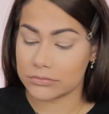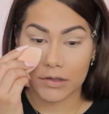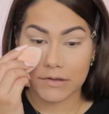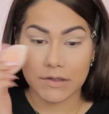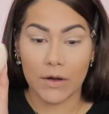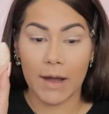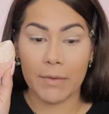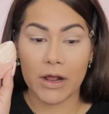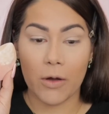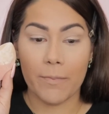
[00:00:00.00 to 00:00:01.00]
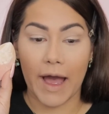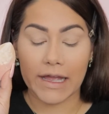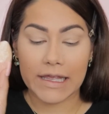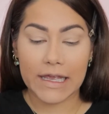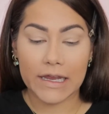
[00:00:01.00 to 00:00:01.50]
So I'm gonna go
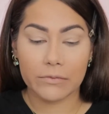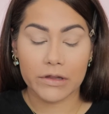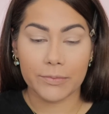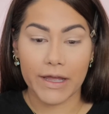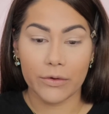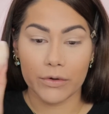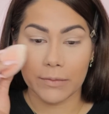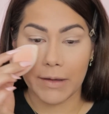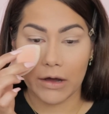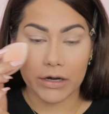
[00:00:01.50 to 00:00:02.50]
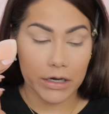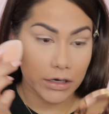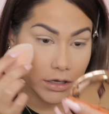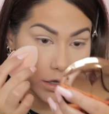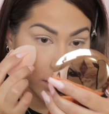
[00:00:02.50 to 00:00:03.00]
back in with my Huda
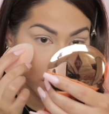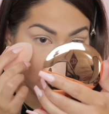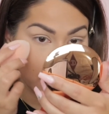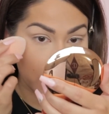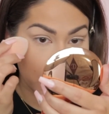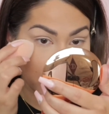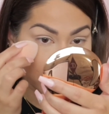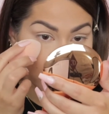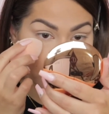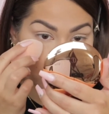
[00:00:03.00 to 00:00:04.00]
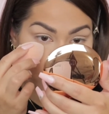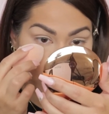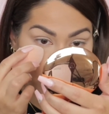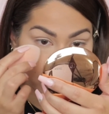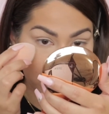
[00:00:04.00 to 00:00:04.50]
powder, and I'm
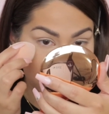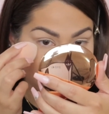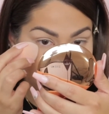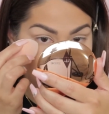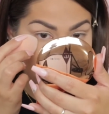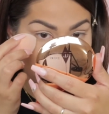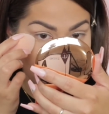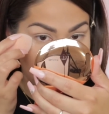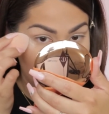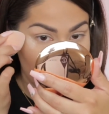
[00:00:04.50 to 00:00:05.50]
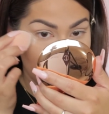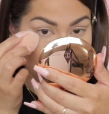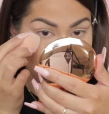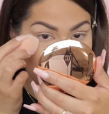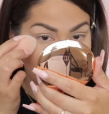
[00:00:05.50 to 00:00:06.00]
going to
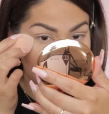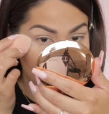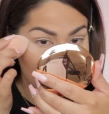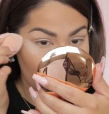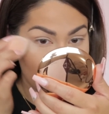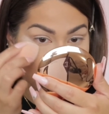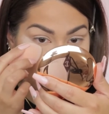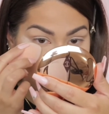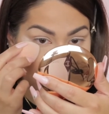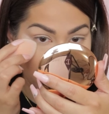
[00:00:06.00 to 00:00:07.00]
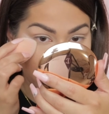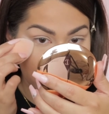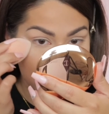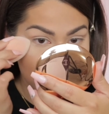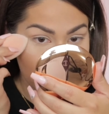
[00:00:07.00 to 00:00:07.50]
go over
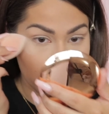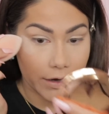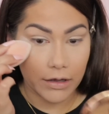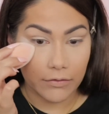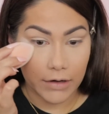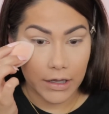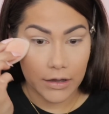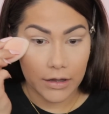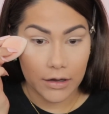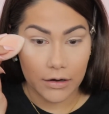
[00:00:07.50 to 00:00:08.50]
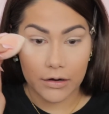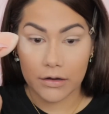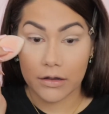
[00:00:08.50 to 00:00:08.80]
this area right here.